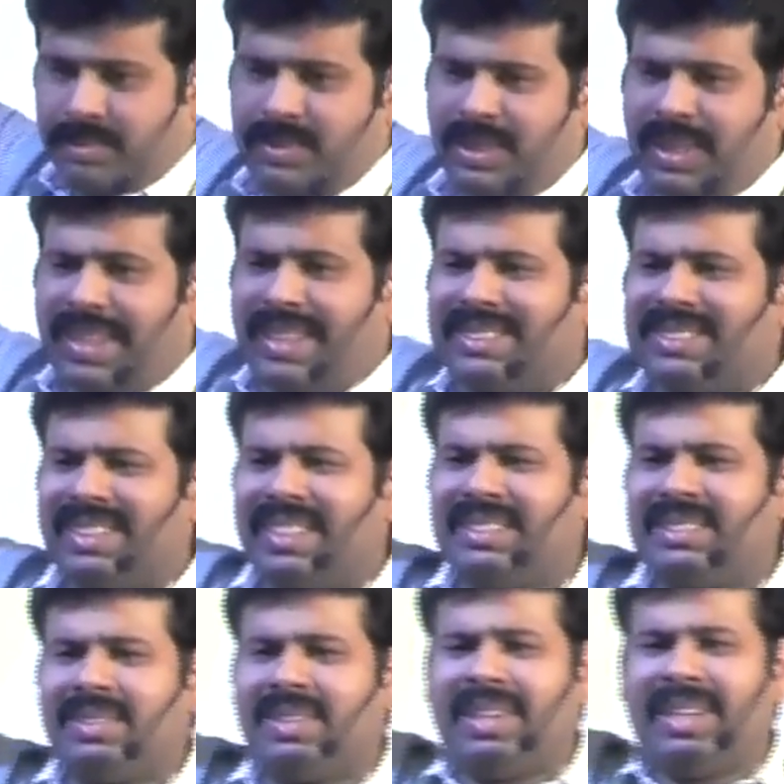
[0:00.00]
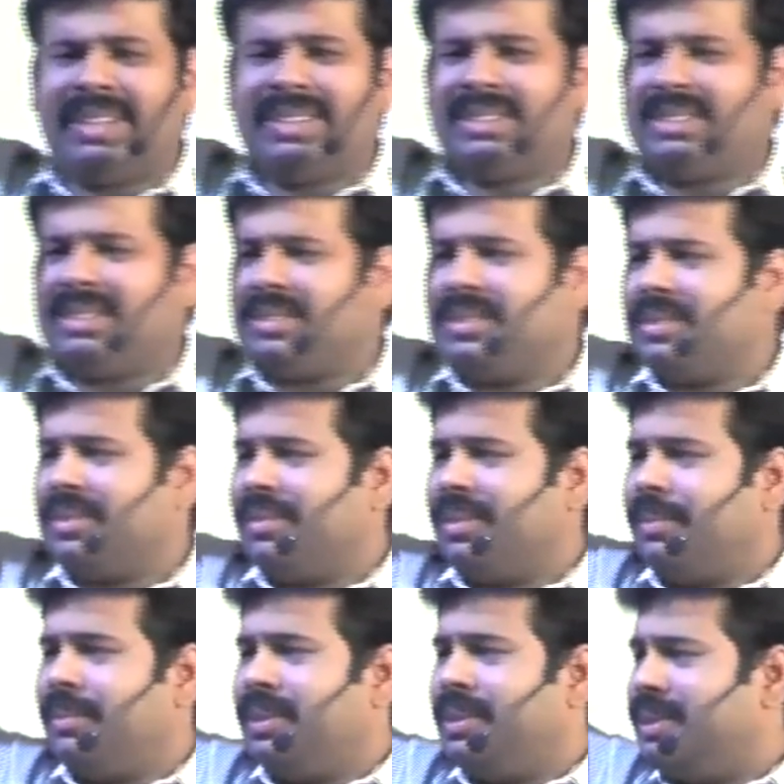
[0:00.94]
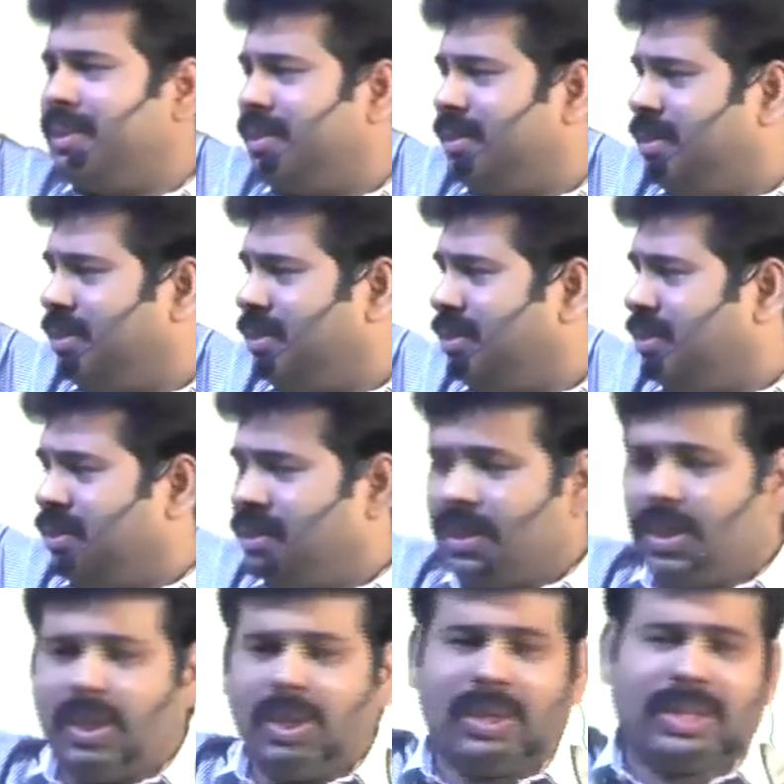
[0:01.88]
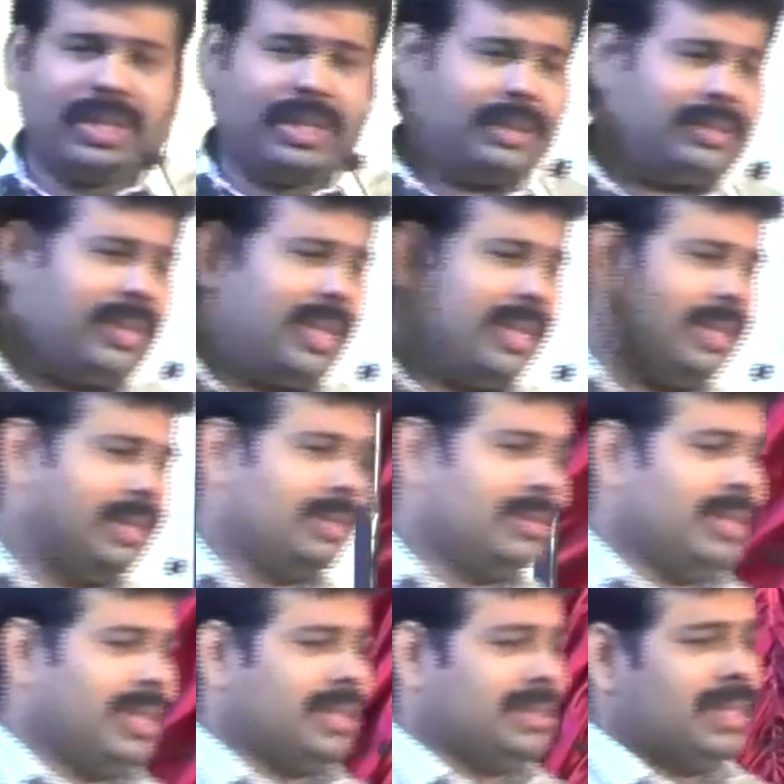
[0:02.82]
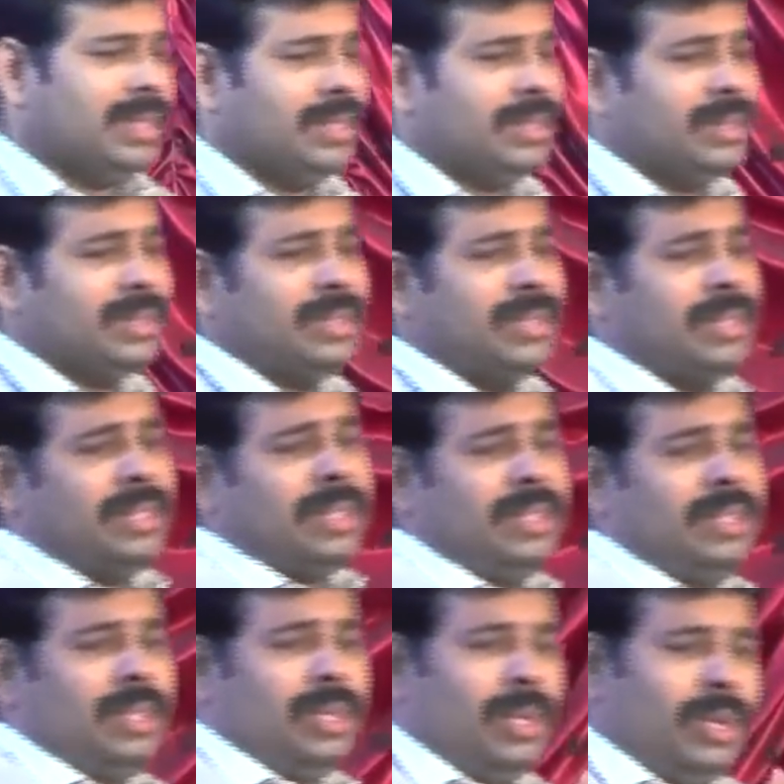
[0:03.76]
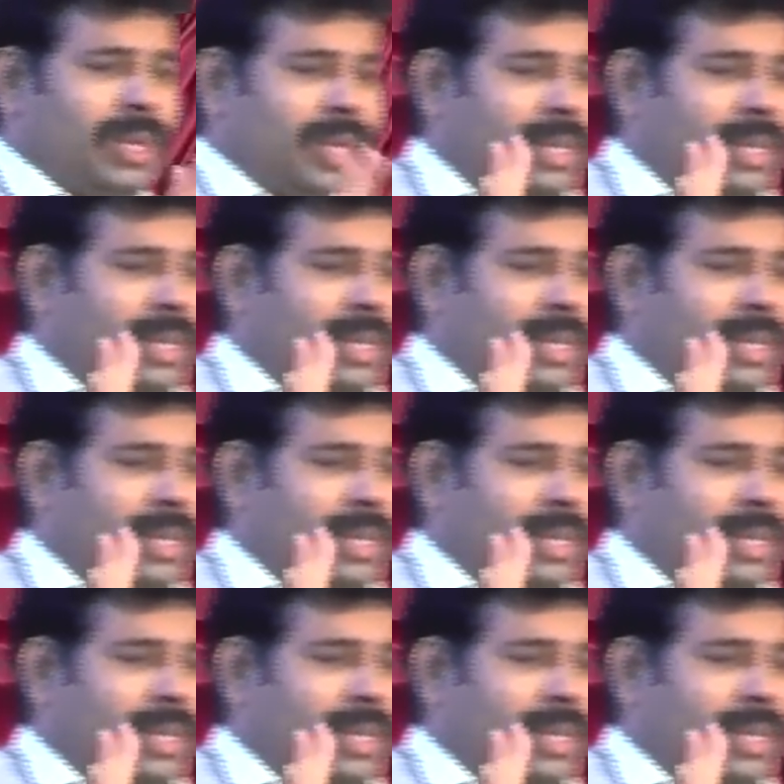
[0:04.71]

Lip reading: Raise your hands, everybody. Okay, very good, excellent. Okay,